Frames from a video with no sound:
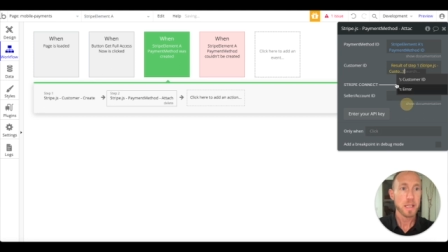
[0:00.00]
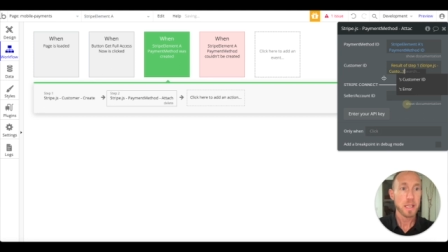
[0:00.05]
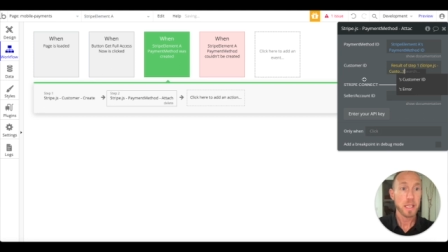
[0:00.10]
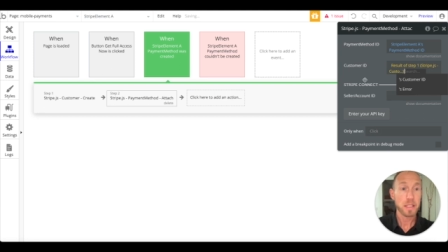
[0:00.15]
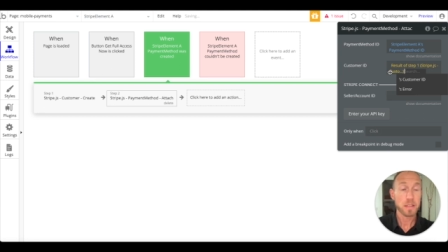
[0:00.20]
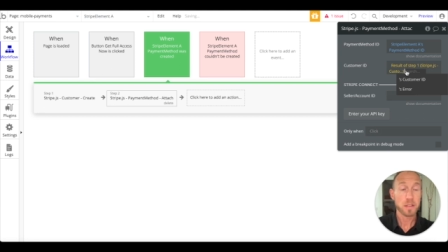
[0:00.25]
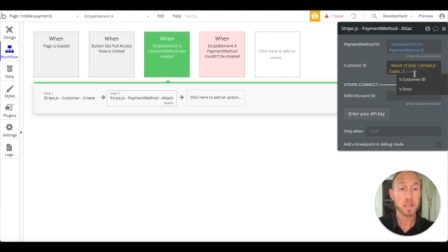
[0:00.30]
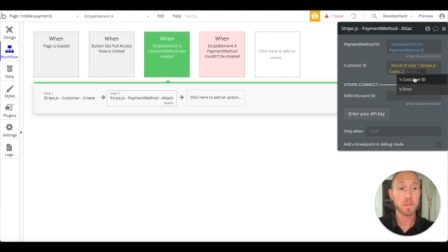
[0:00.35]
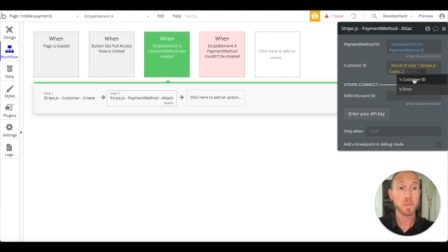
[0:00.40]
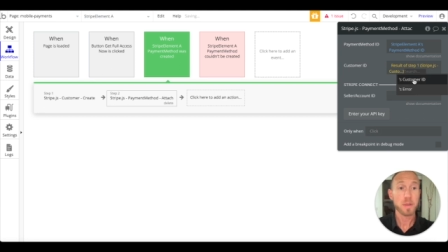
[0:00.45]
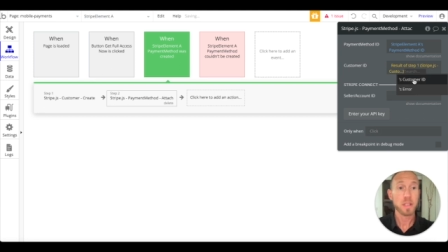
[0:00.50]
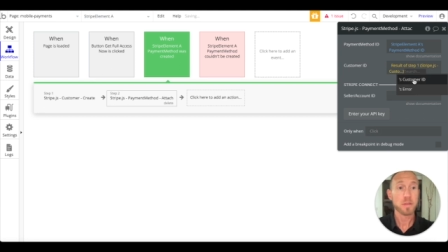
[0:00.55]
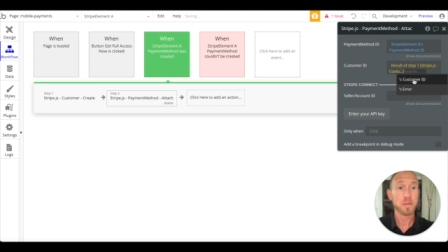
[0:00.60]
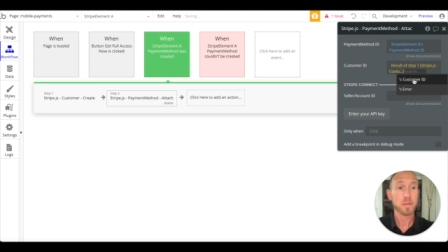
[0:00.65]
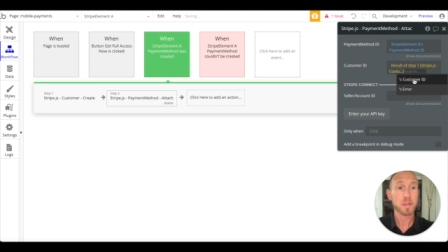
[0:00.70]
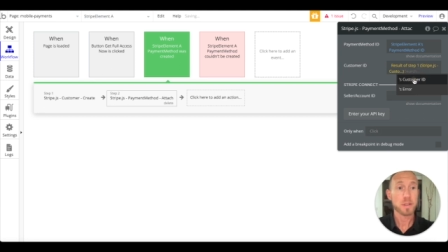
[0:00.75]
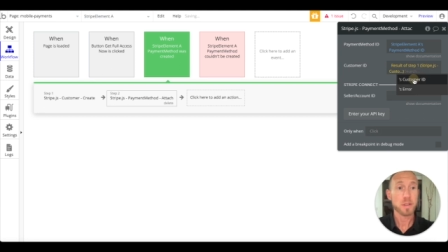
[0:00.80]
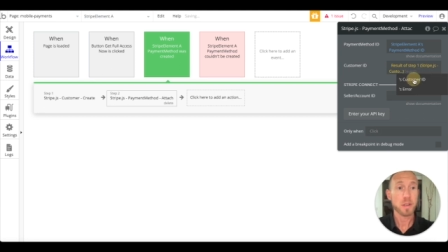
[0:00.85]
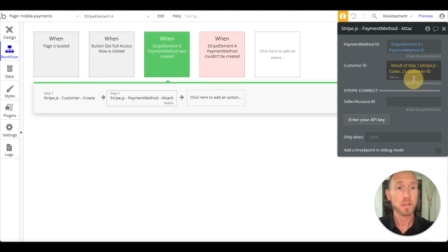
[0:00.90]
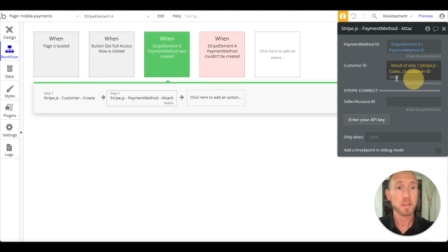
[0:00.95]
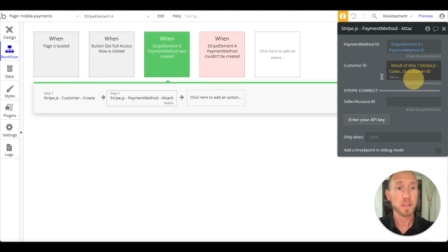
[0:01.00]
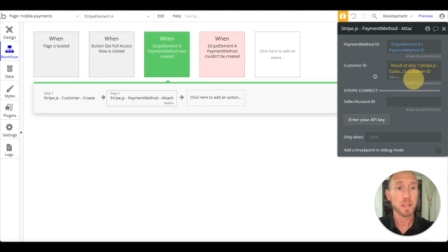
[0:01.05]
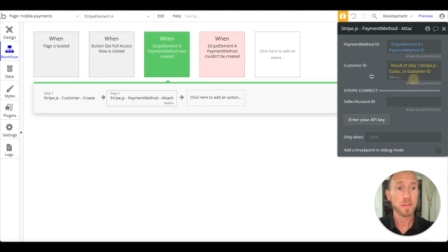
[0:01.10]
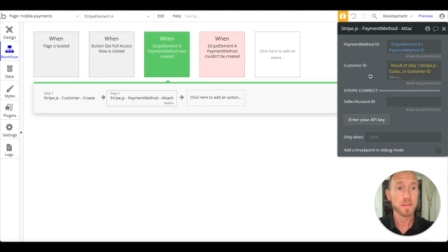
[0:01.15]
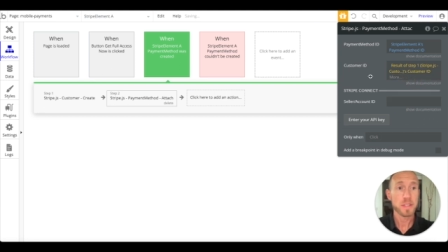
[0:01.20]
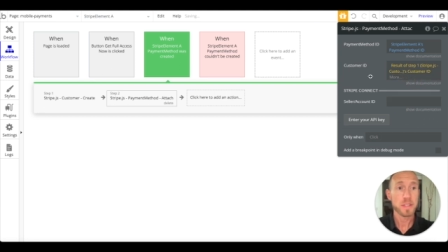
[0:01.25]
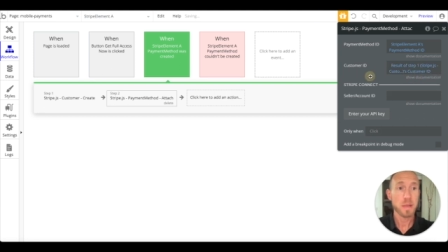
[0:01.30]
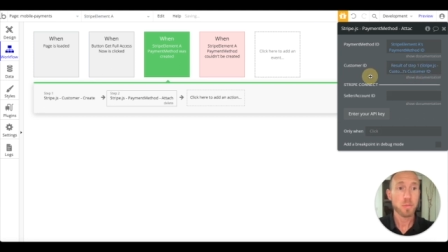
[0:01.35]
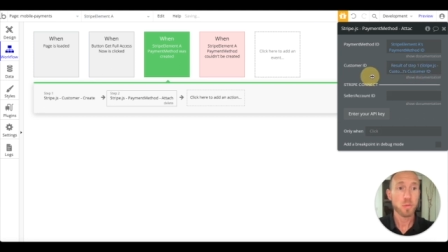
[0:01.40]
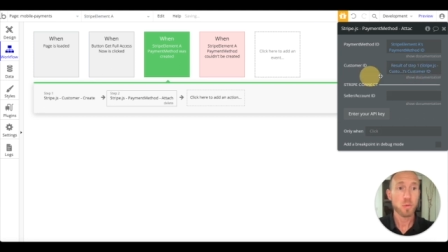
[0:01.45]
is going to be the result of
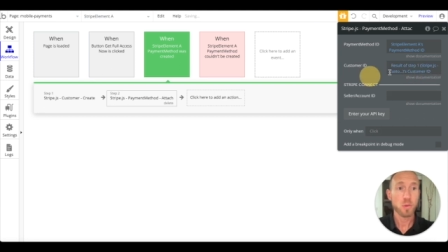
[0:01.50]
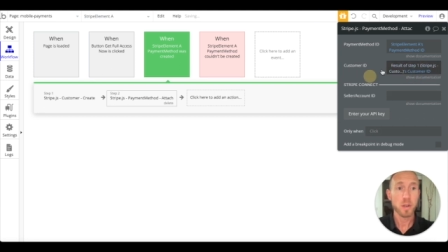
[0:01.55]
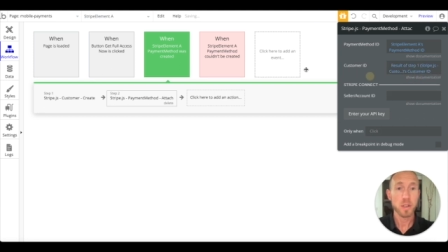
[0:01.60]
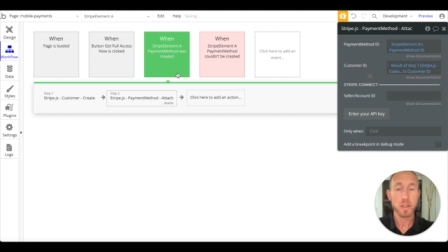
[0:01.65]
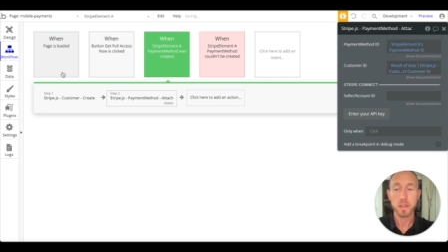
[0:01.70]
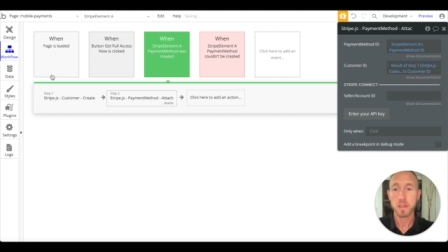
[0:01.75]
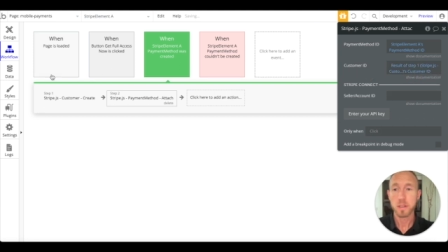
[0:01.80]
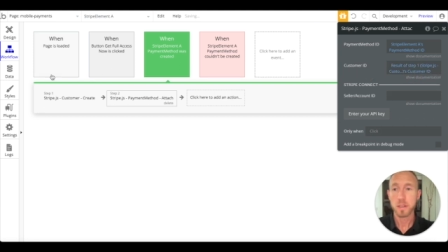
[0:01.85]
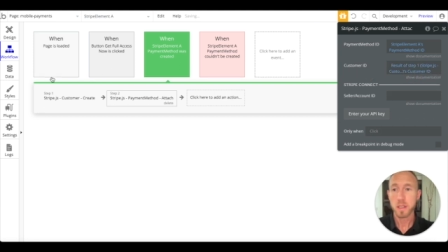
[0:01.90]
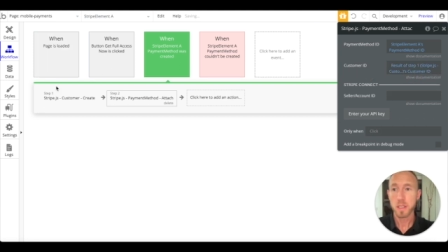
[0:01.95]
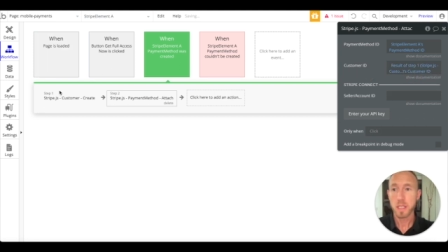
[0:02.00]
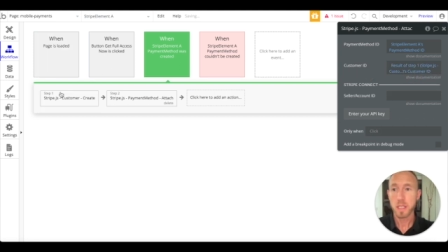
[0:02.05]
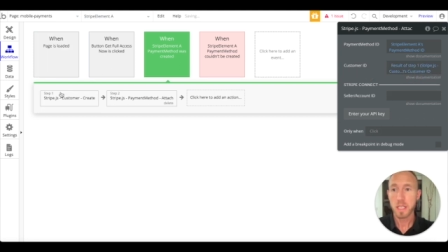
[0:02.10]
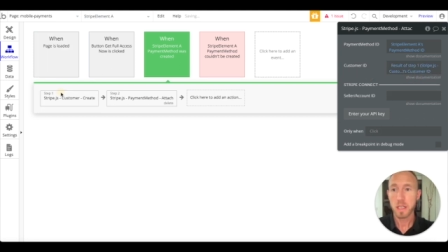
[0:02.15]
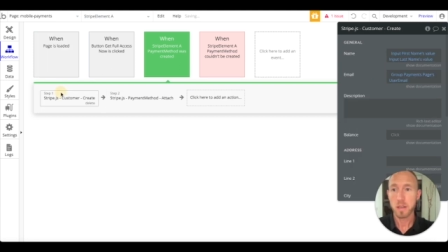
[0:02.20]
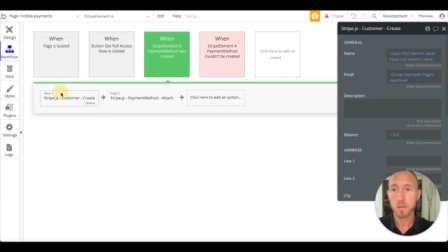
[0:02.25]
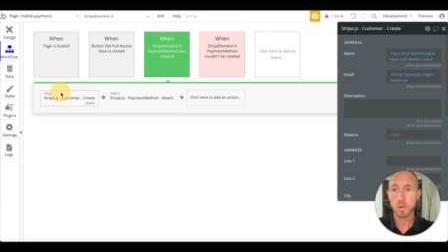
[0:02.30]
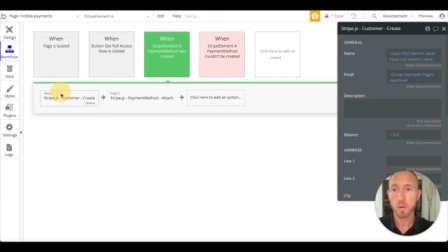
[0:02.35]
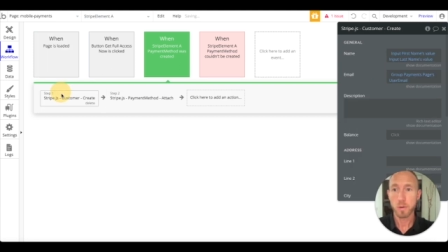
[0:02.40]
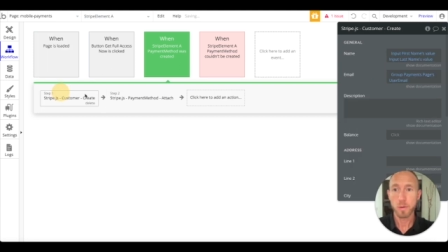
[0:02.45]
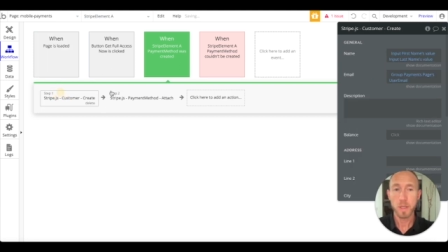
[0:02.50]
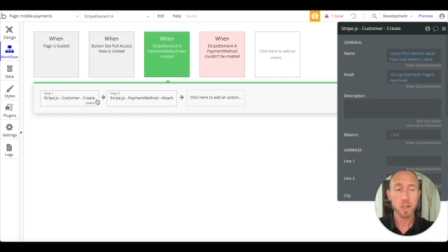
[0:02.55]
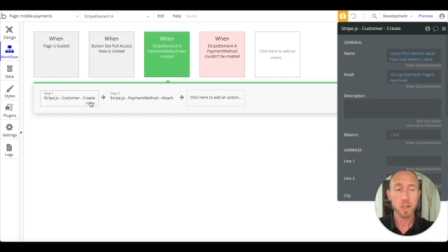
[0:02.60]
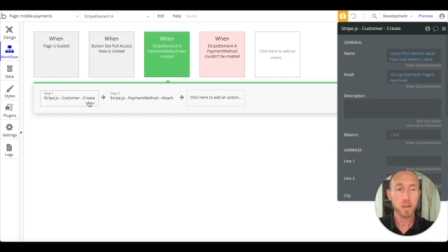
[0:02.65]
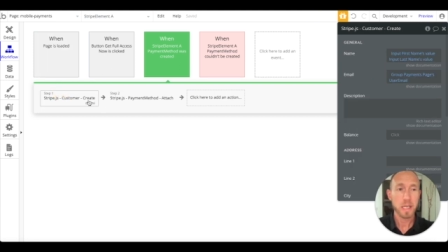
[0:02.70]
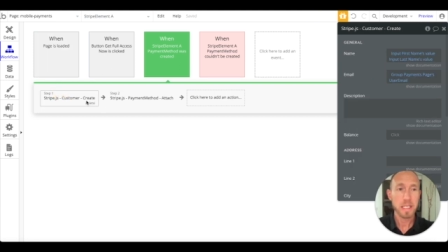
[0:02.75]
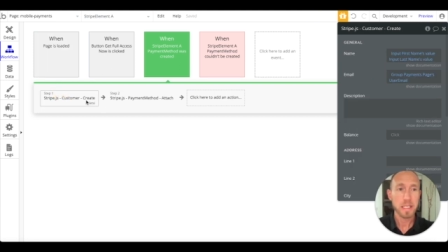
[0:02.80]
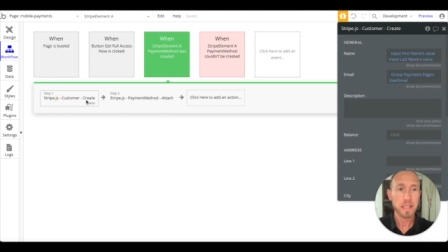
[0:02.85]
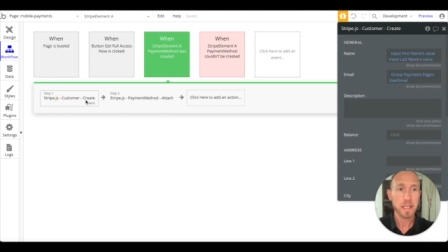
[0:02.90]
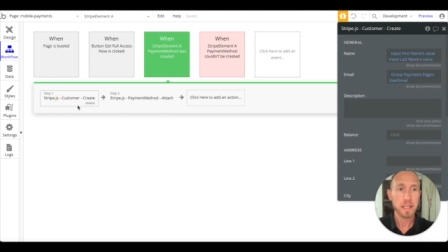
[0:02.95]
step one here where we
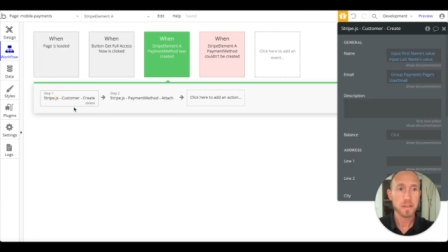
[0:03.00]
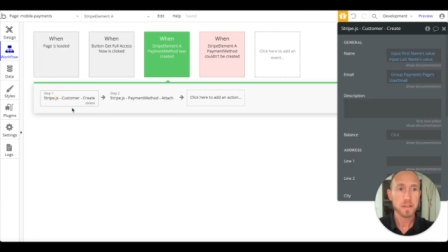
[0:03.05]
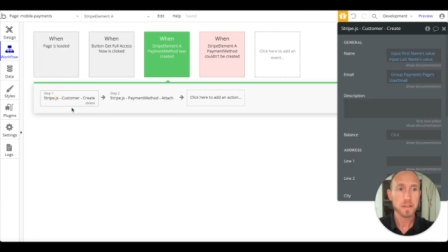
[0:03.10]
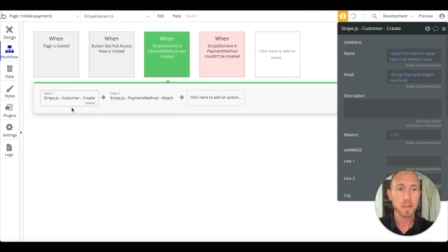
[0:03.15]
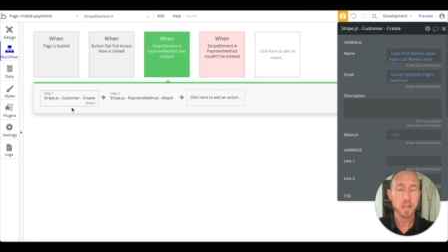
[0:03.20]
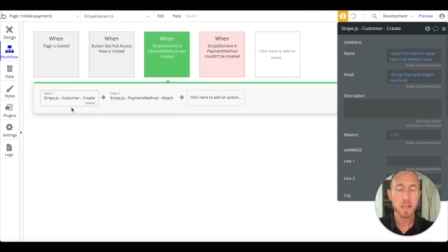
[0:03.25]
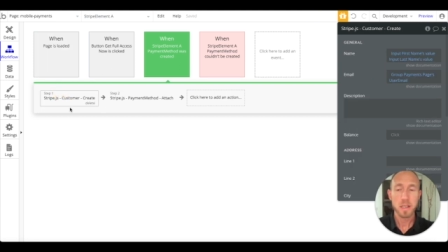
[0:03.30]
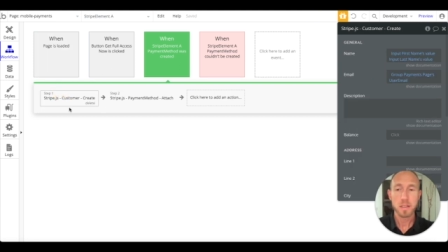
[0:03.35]
created this.